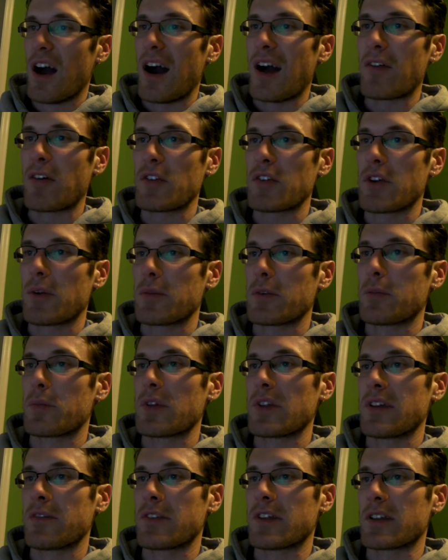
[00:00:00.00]
also come to
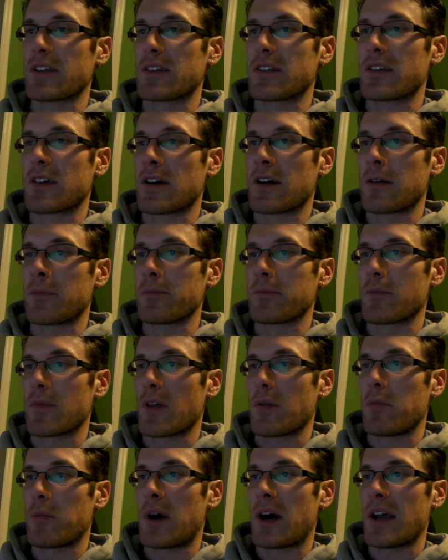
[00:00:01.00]
believe that
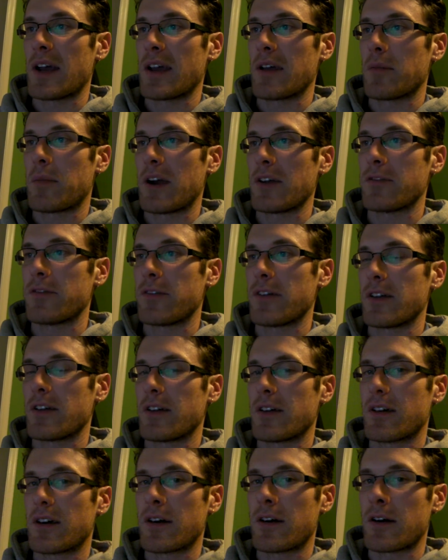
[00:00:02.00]
my
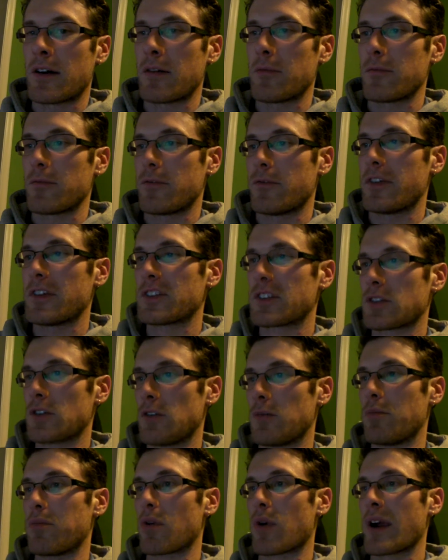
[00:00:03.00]
physical
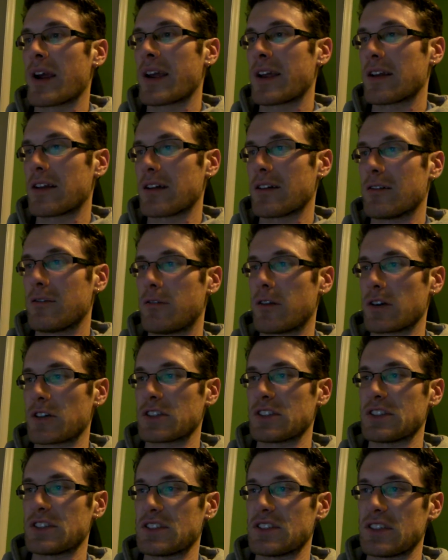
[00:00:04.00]
brain
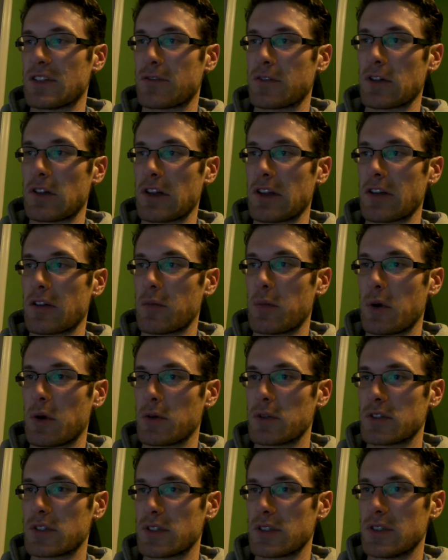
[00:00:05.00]
functions differently than
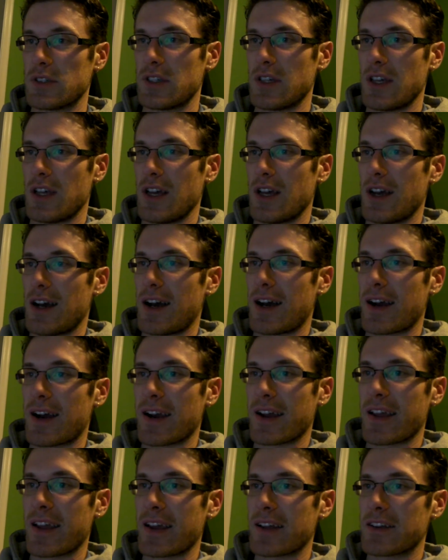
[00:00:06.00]
most. I
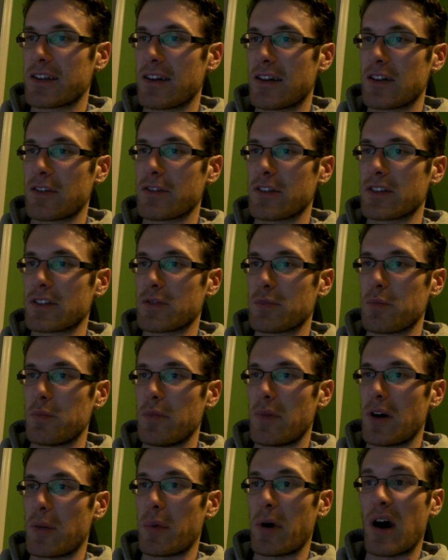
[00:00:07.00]
can't tell if this is
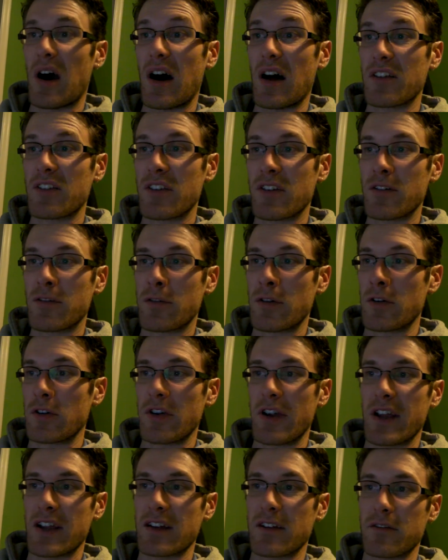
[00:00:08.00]
a positive or
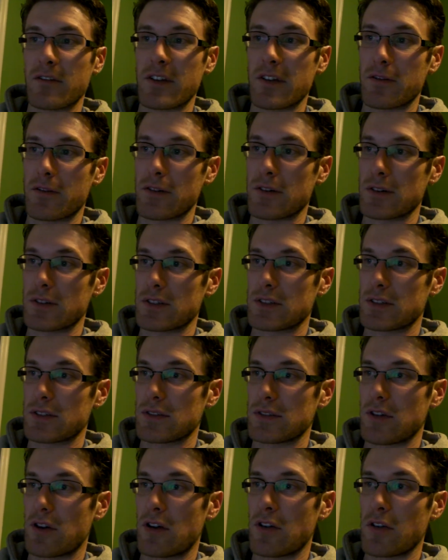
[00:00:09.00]
negative
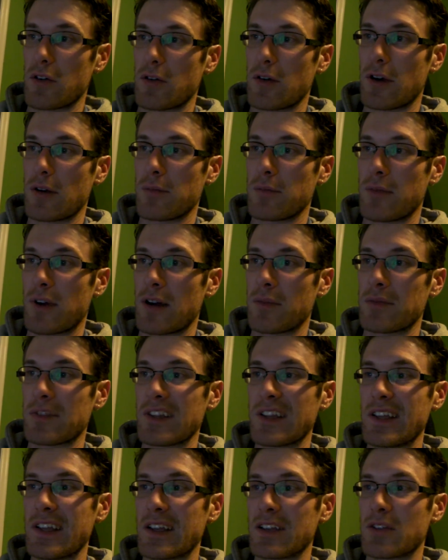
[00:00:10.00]
difference, although I'm
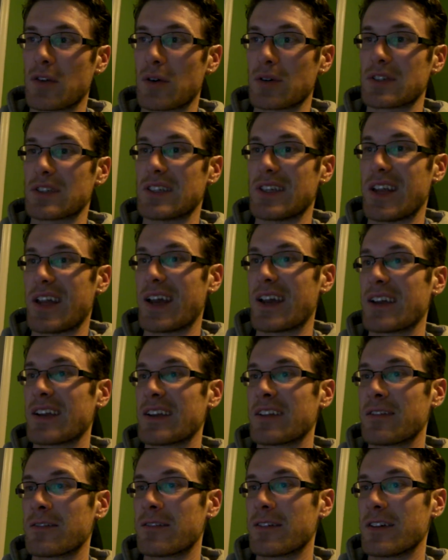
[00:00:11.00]
leaning towards
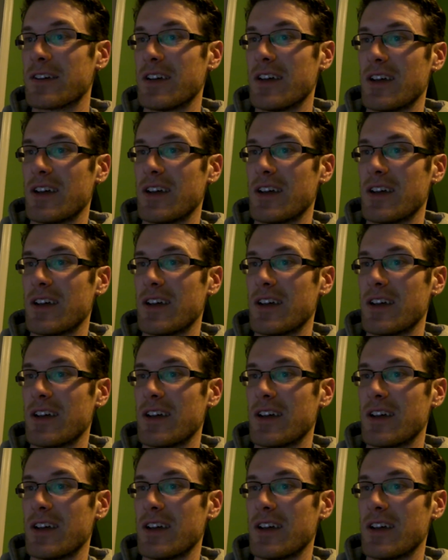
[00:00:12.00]
negative.